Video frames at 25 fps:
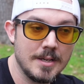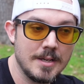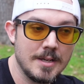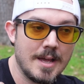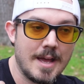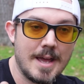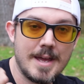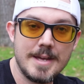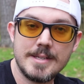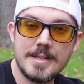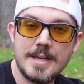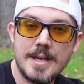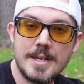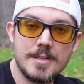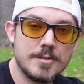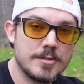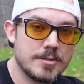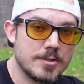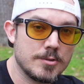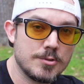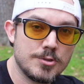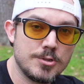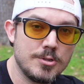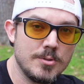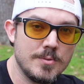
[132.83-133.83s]
AKs
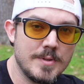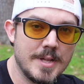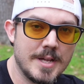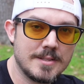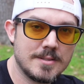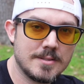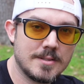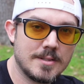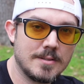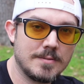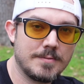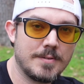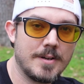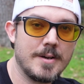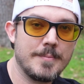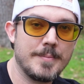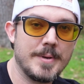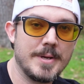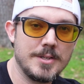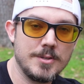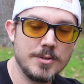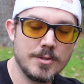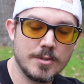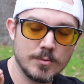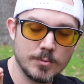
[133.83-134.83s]
to chew that stuff up,
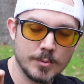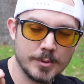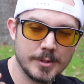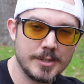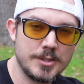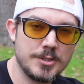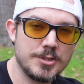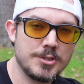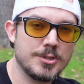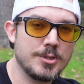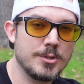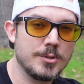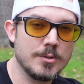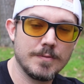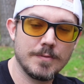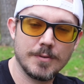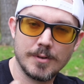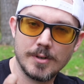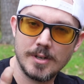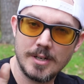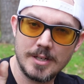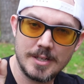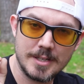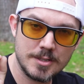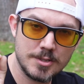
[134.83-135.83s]
and you can really shoot for
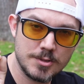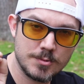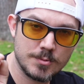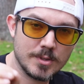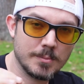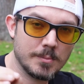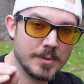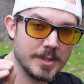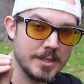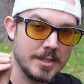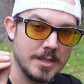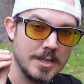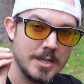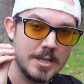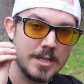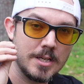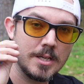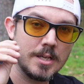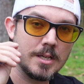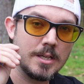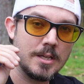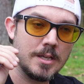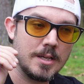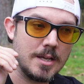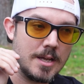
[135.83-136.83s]
an extremely
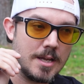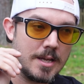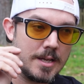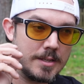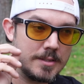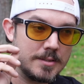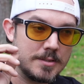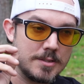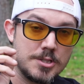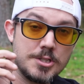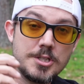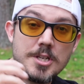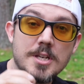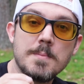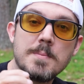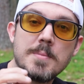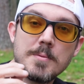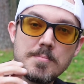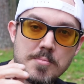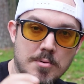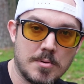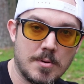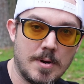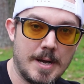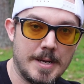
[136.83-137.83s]
cheap
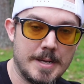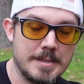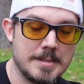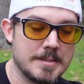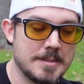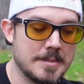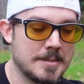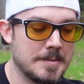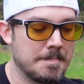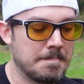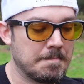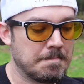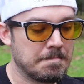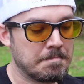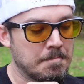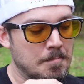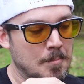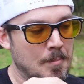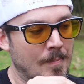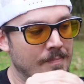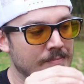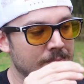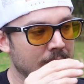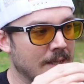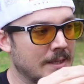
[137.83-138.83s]
price.
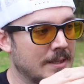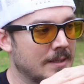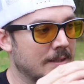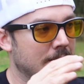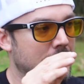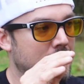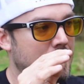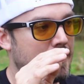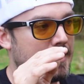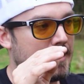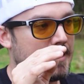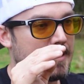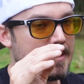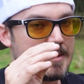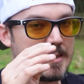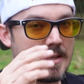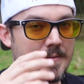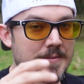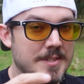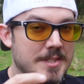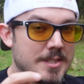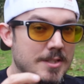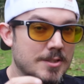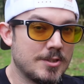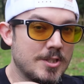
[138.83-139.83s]

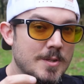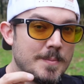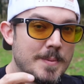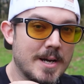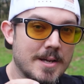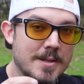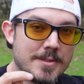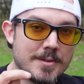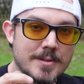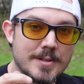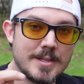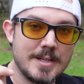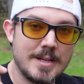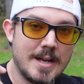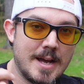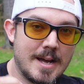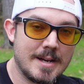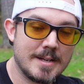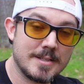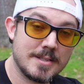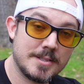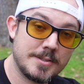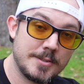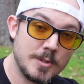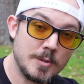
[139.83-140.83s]
7.62x39
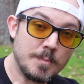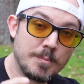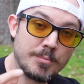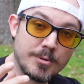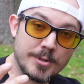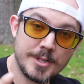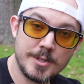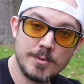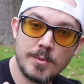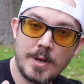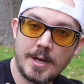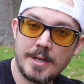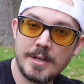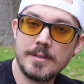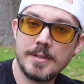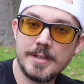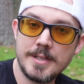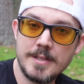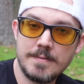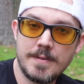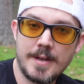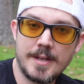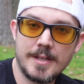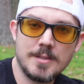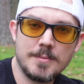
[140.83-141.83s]
is still pretty readily
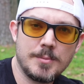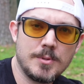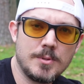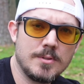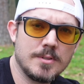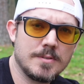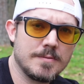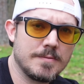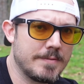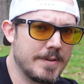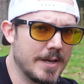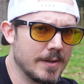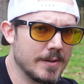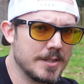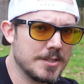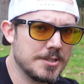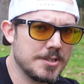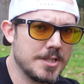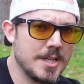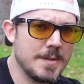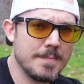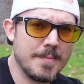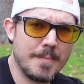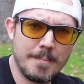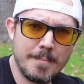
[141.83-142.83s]
available, very
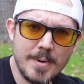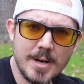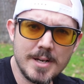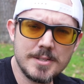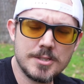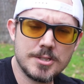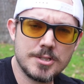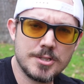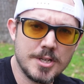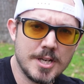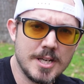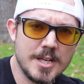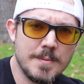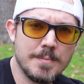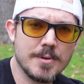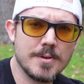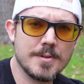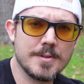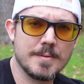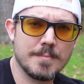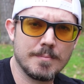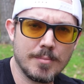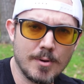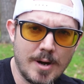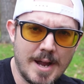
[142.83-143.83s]
cheap, much cheaper
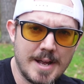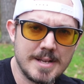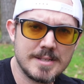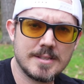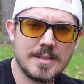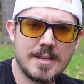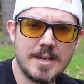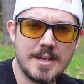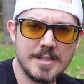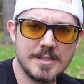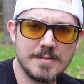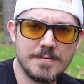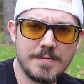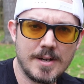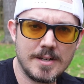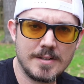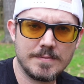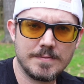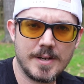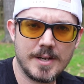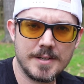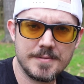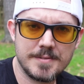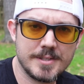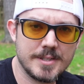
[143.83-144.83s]
than brass case
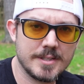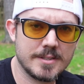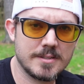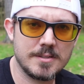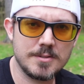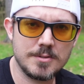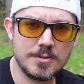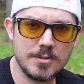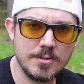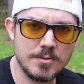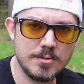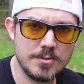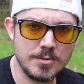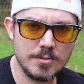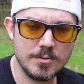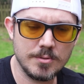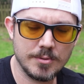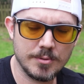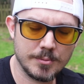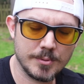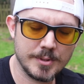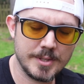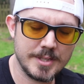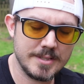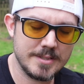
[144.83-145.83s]
5.56 and
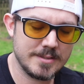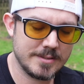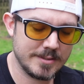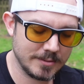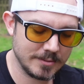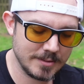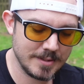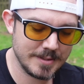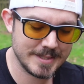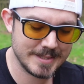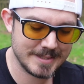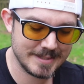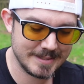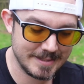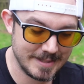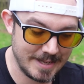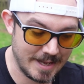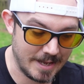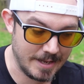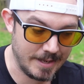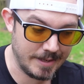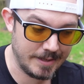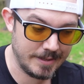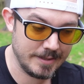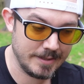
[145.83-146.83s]
223. Still to this
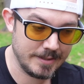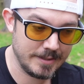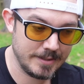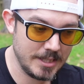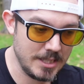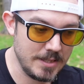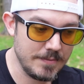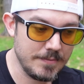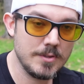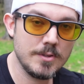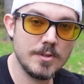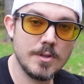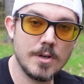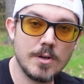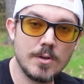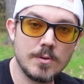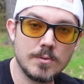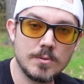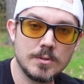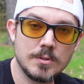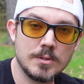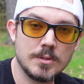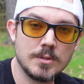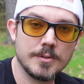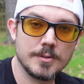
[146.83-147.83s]
day, even though
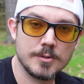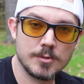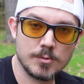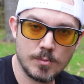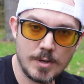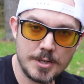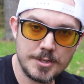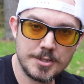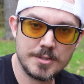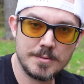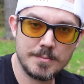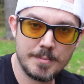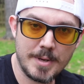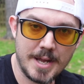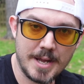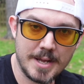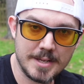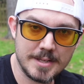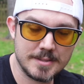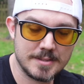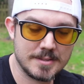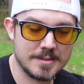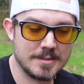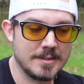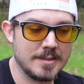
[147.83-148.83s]
there's Russian
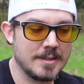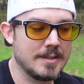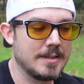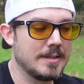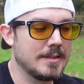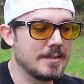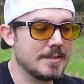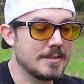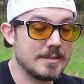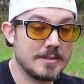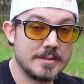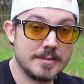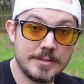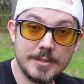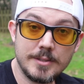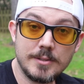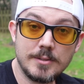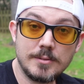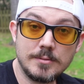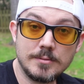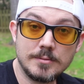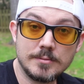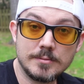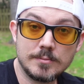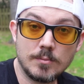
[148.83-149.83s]
bans,
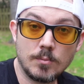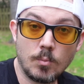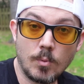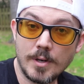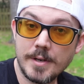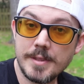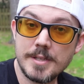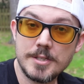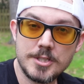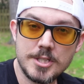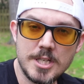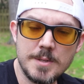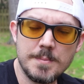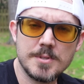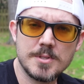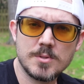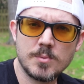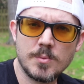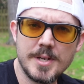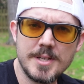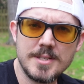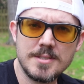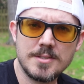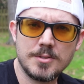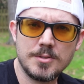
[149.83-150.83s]
still one of the cheapest
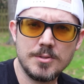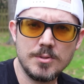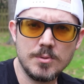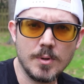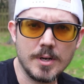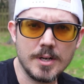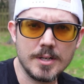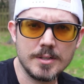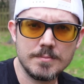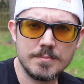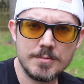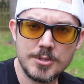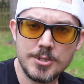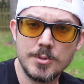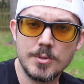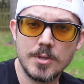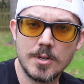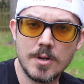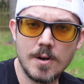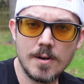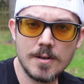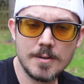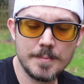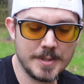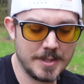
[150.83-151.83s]
ways to shoot a
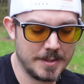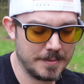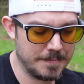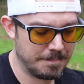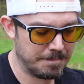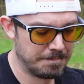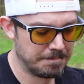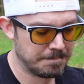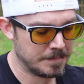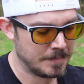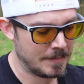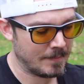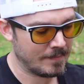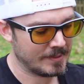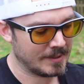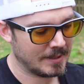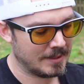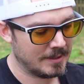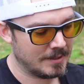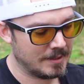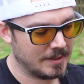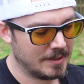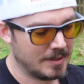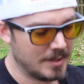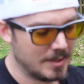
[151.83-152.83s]
carbine.
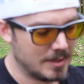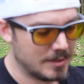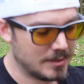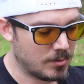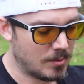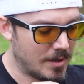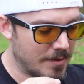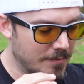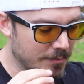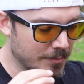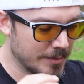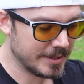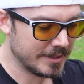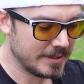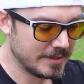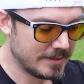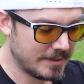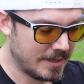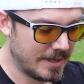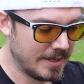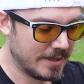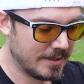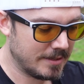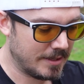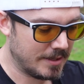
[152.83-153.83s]
So I've really
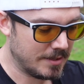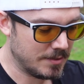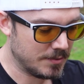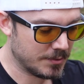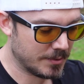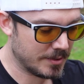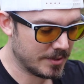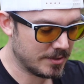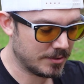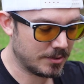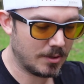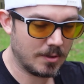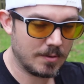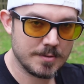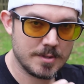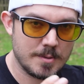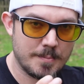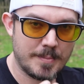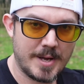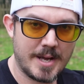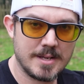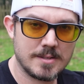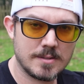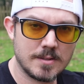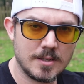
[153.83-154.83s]
taken interest over the
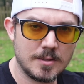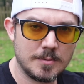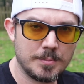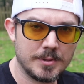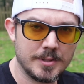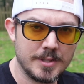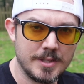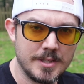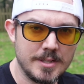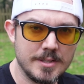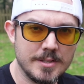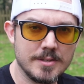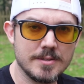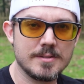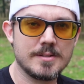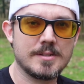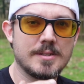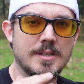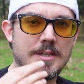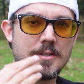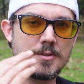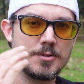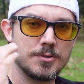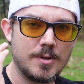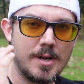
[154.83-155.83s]
past couple of years
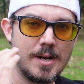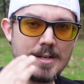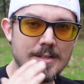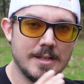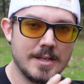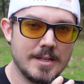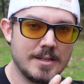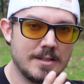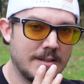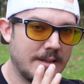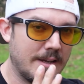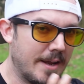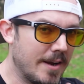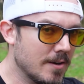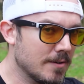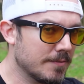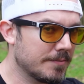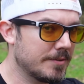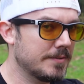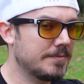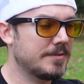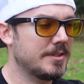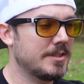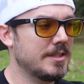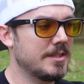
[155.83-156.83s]
in trying to get an
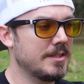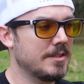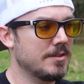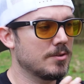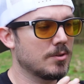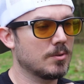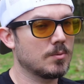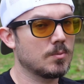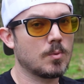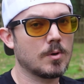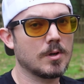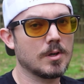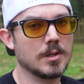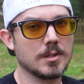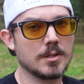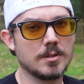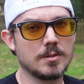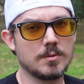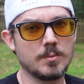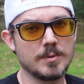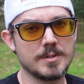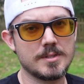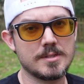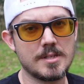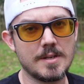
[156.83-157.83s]
AR-15 to work
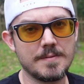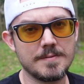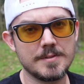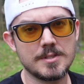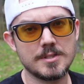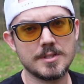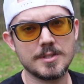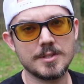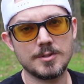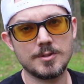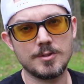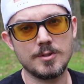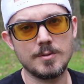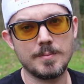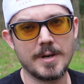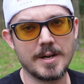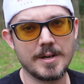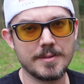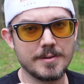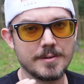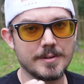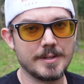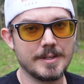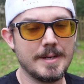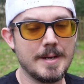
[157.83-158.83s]
with
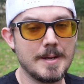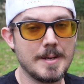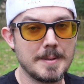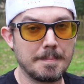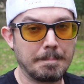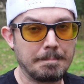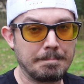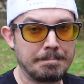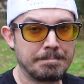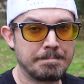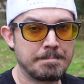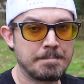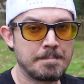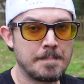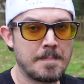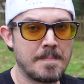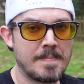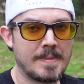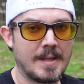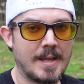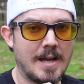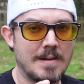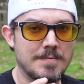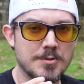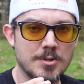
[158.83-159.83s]
7.62x39.
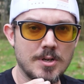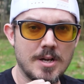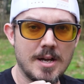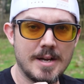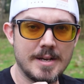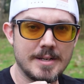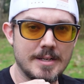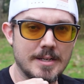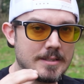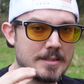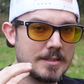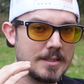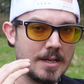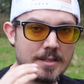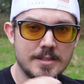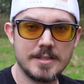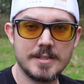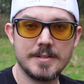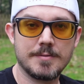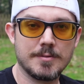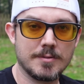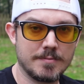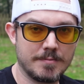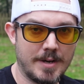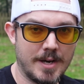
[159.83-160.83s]
I've tried a ton of
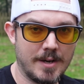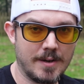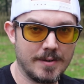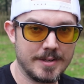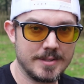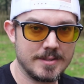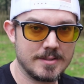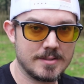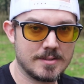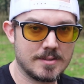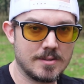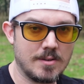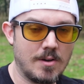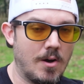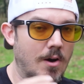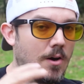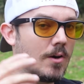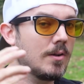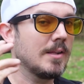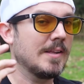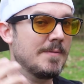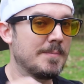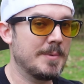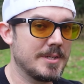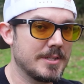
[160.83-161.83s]
different variants. All
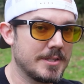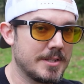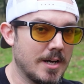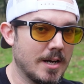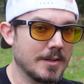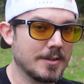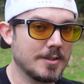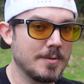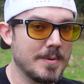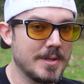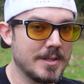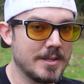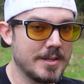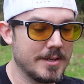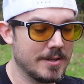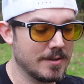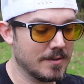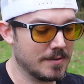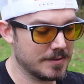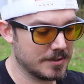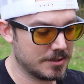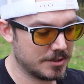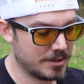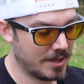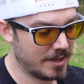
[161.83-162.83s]
have been documented here
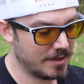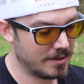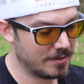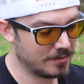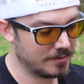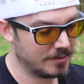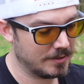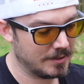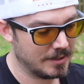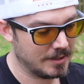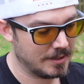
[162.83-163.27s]
on the channel.